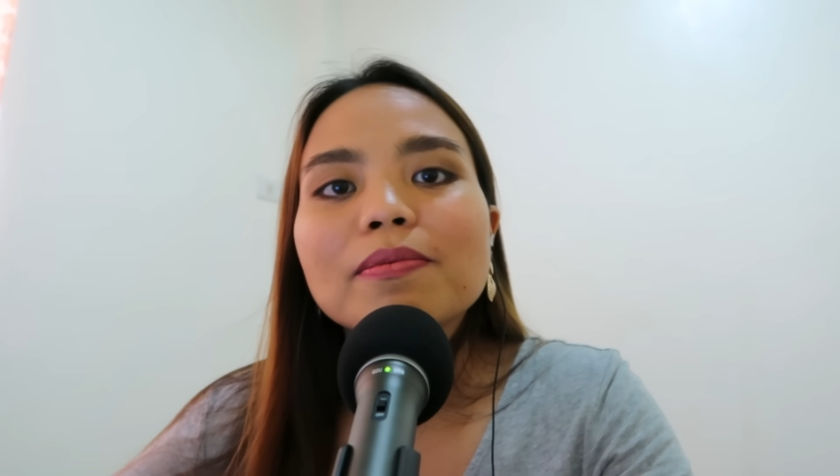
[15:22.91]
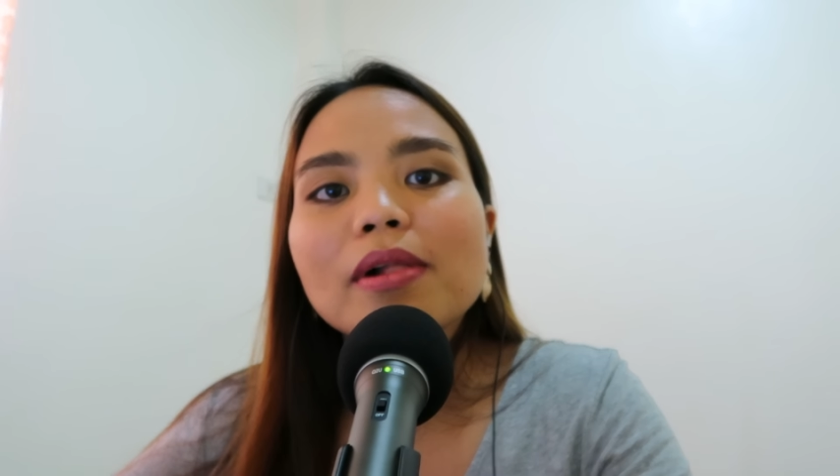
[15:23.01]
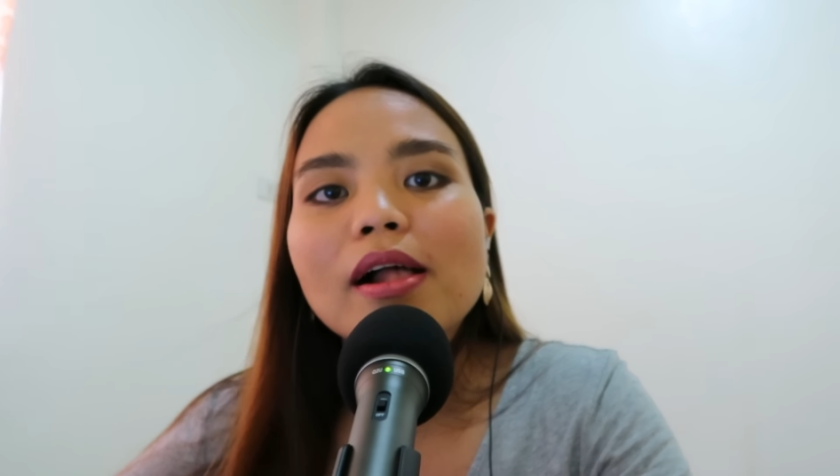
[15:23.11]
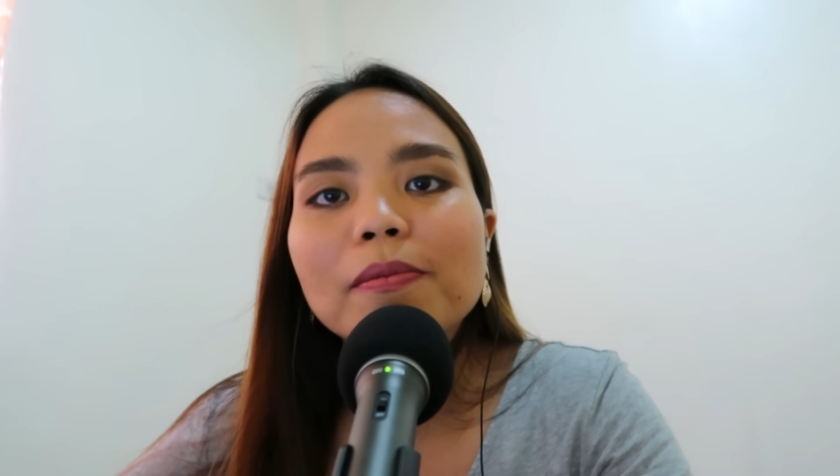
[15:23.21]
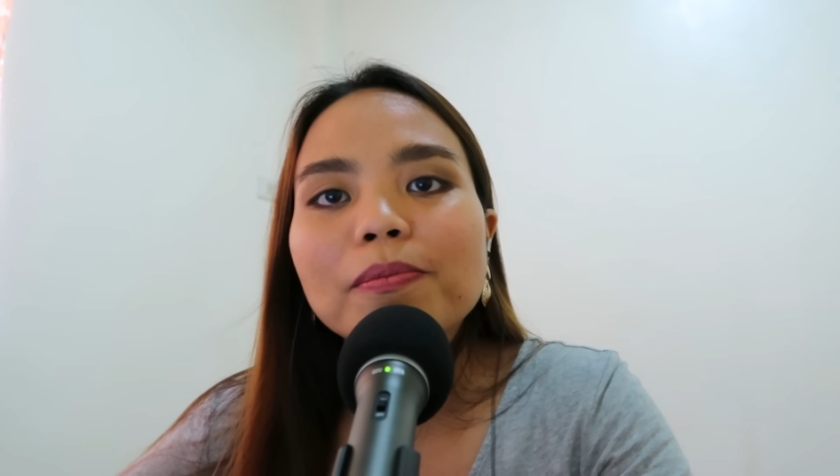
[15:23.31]
It
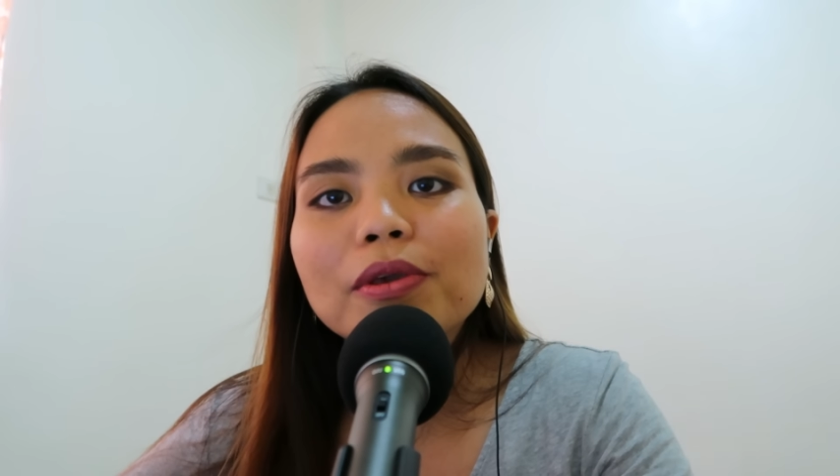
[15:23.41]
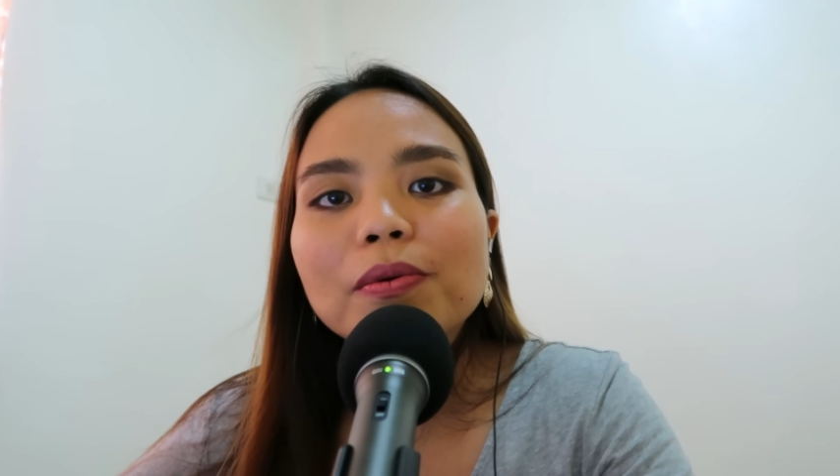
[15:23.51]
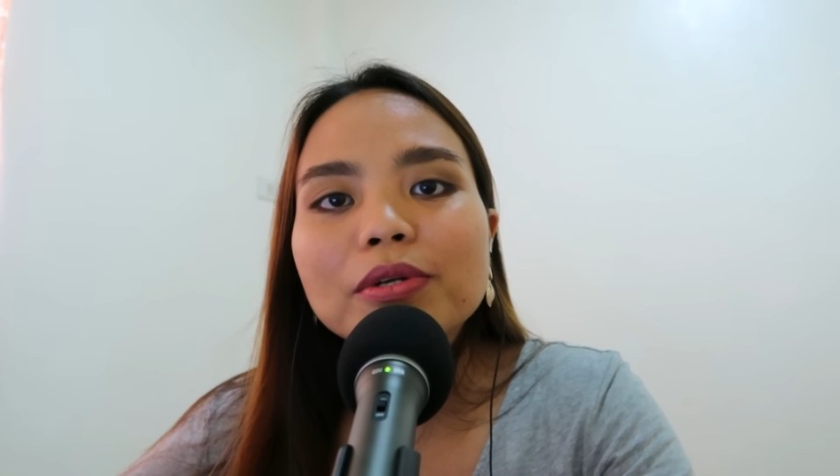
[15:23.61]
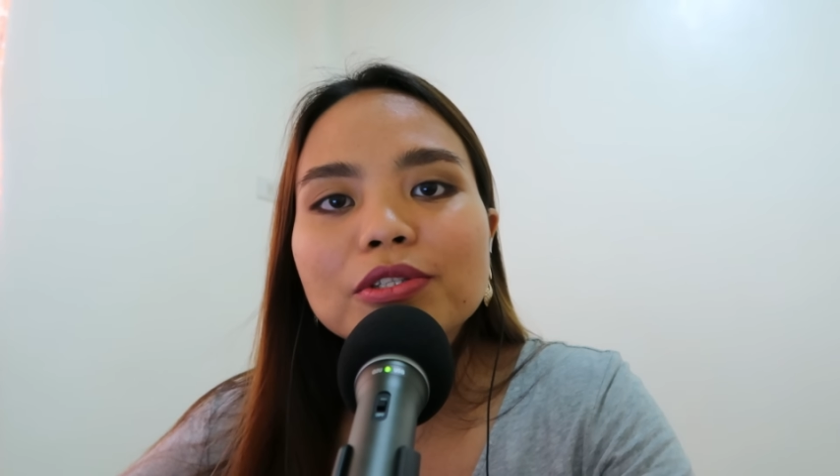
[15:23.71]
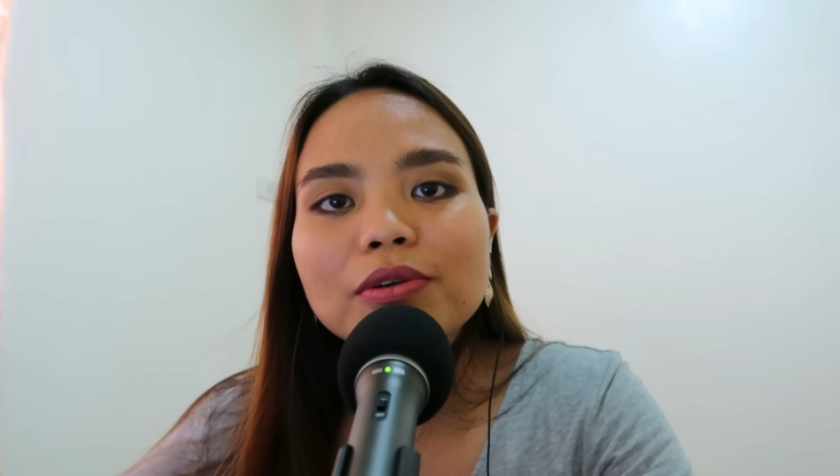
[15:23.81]
will help
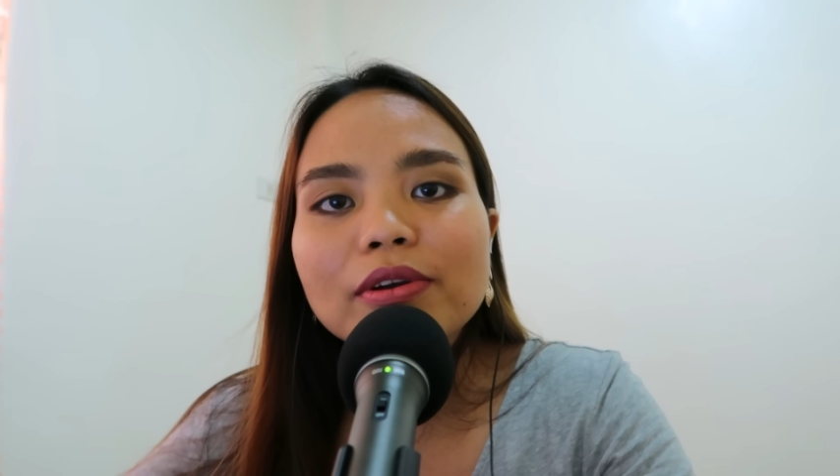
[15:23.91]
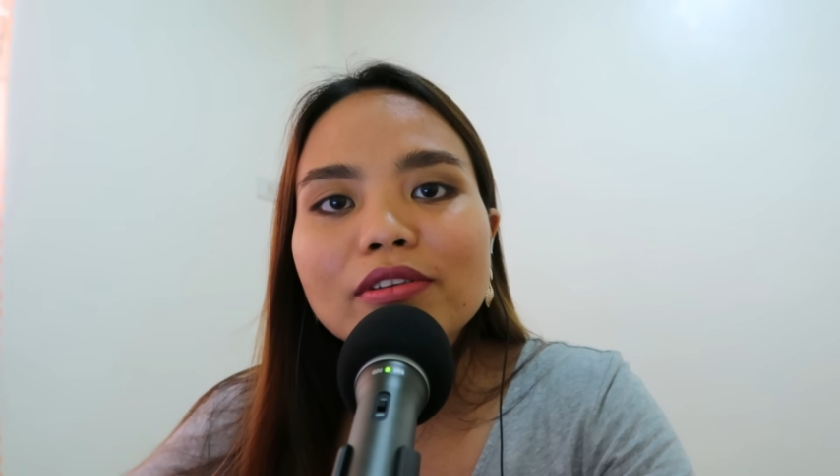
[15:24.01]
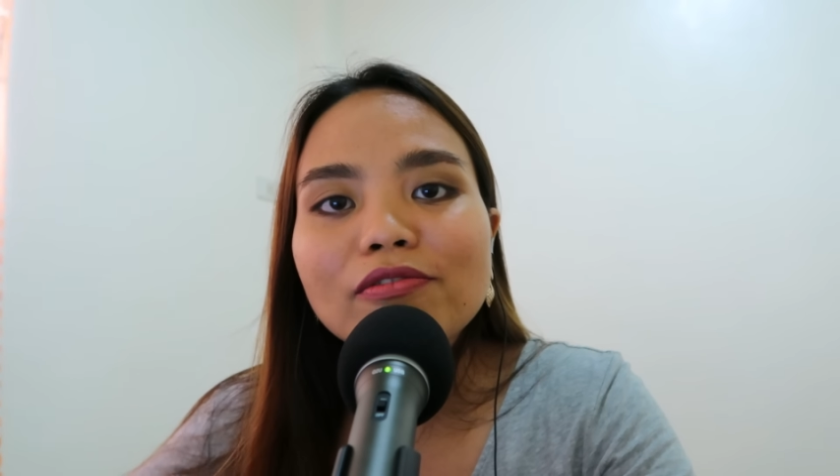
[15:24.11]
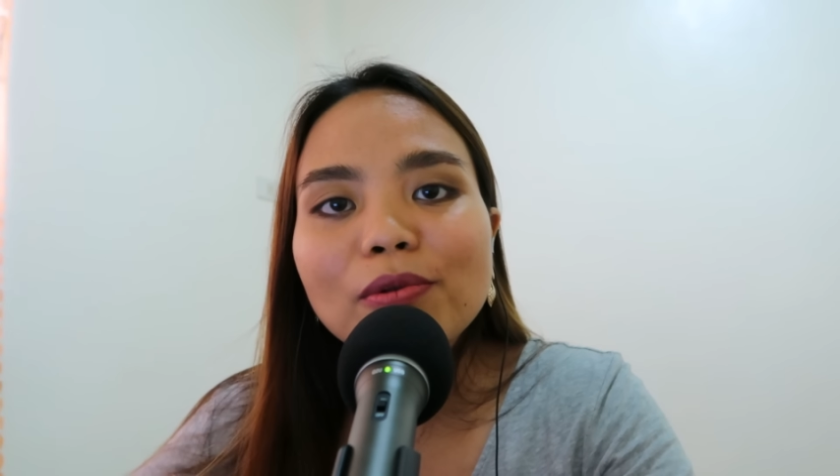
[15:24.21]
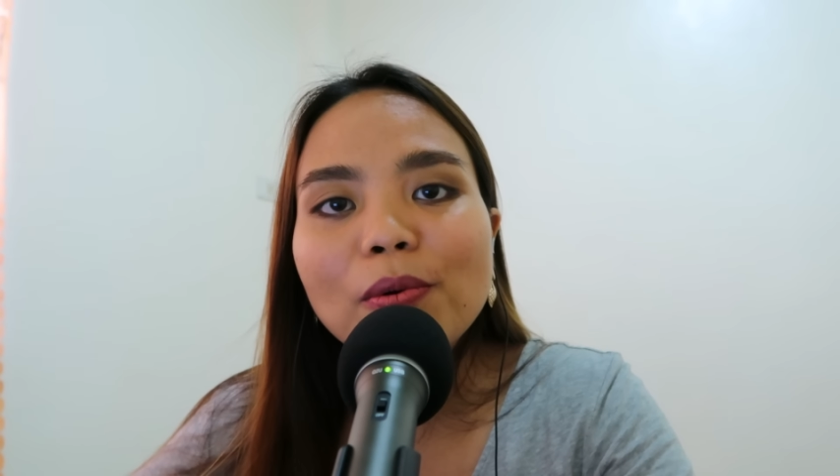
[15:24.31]
you once you're on
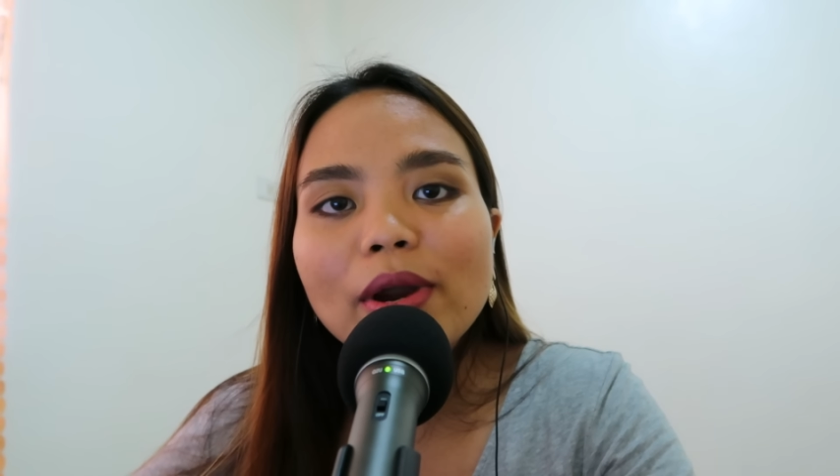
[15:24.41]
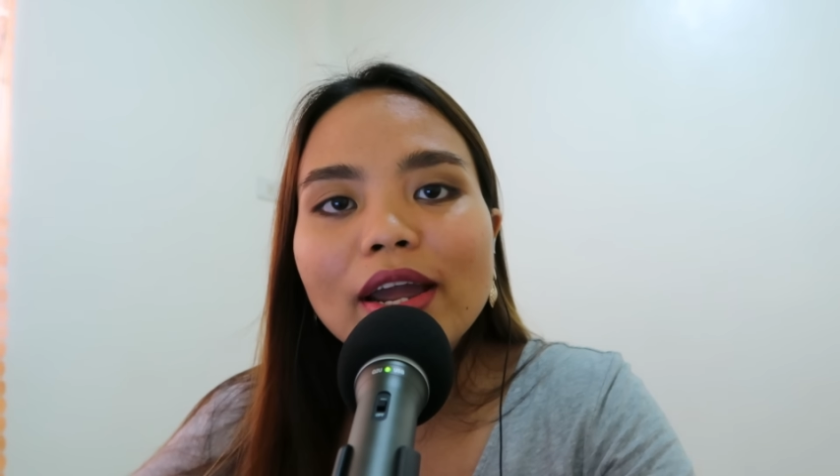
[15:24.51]
the floor